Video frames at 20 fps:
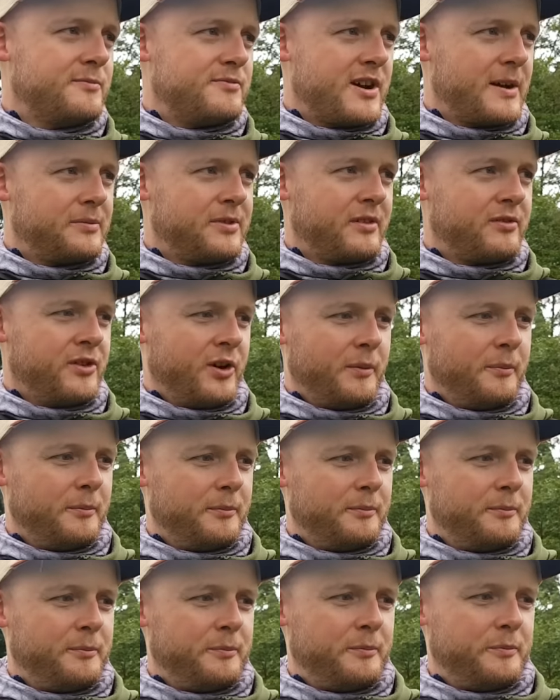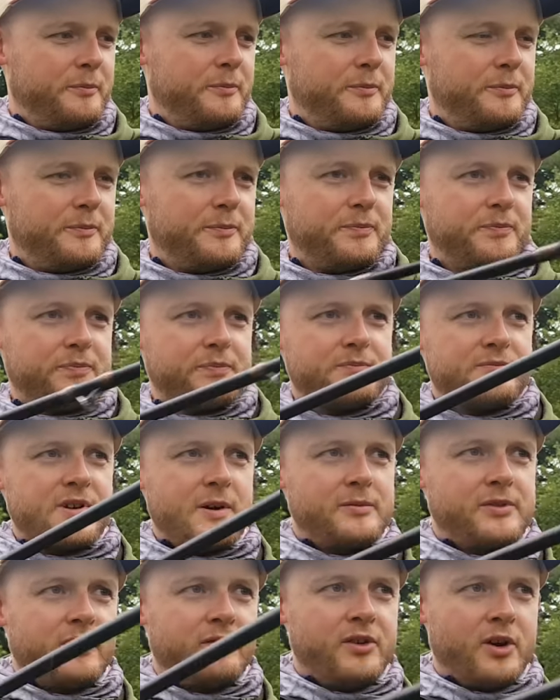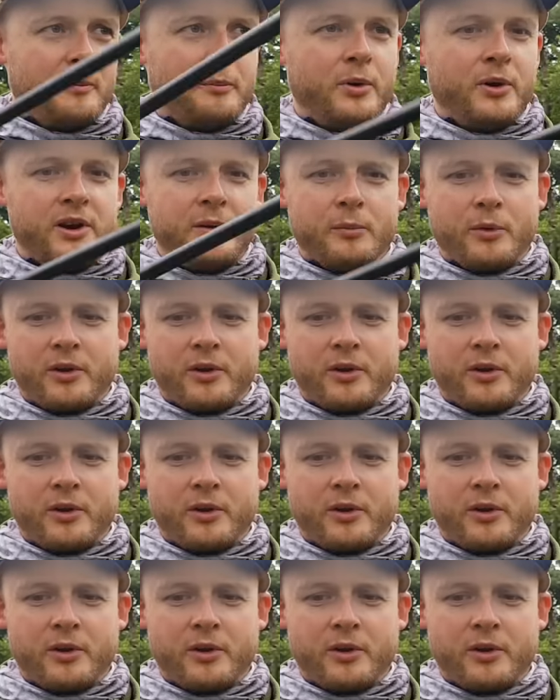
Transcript: Perhaps I've not, perhaps I've not put in